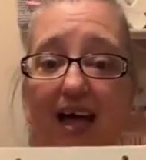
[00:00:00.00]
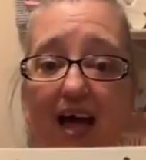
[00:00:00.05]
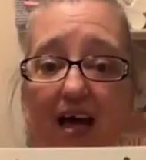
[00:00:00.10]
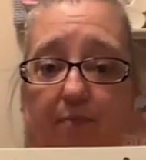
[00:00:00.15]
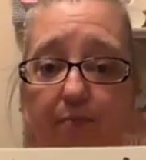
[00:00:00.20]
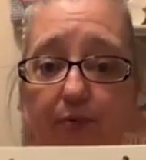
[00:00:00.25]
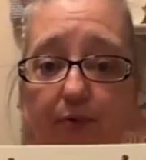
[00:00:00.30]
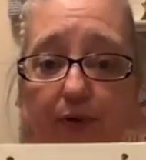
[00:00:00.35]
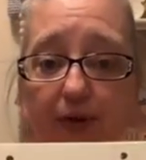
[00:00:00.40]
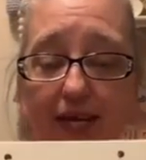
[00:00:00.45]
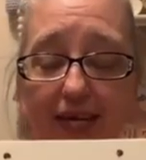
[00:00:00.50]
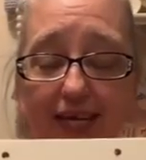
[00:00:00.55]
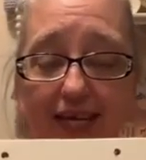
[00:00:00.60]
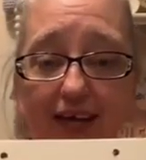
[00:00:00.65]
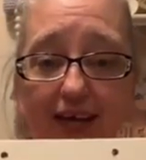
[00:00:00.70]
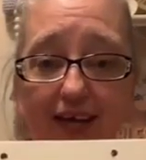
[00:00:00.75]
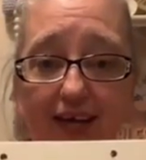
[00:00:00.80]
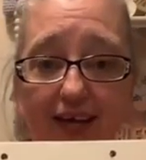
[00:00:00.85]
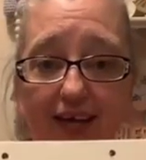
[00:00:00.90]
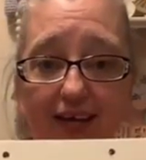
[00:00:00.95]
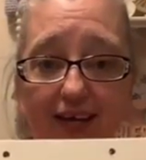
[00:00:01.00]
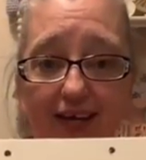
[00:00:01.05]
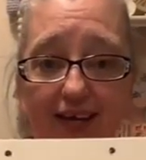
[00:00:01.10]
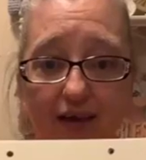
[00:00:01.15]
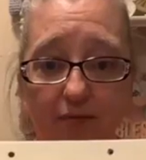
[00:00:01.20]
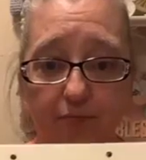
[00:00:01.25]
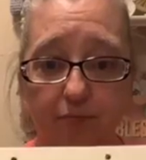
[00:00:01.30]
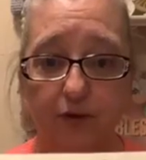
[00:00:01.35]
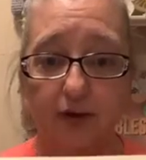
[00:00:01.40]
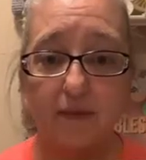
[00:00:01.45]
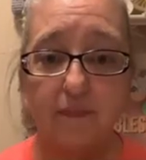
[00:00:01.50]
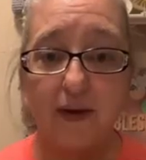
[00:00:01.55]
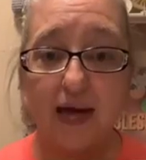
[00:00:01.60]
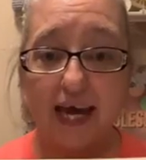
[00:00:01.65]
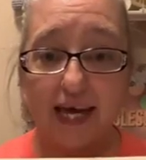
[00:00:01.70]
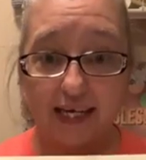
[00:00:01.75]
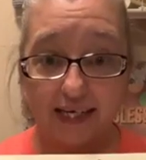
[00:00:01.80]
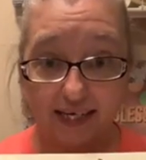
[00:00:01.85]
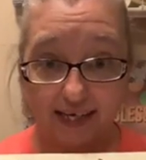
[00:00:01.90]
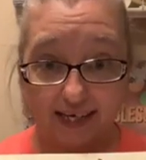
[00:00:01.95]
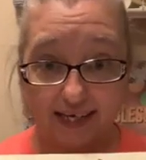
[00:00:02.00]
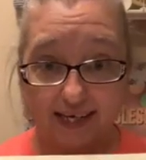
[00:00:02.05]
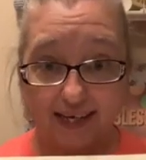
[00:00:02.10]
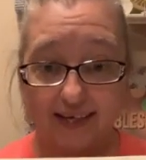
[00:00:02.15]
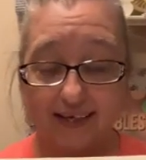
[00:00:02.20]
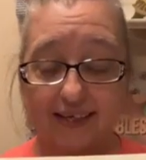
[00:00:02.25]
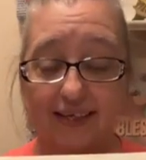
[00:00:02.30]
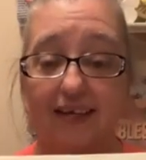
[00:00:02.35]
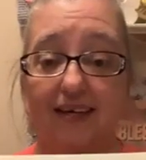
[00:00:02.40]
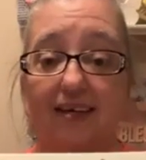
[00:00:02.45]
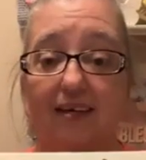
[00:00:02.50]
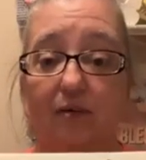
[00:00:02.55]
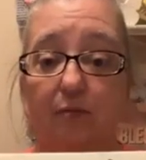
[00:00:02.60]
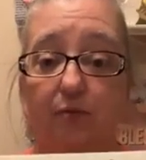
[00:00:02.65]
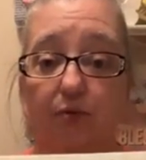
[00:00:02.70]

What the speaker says: I pre-painted it,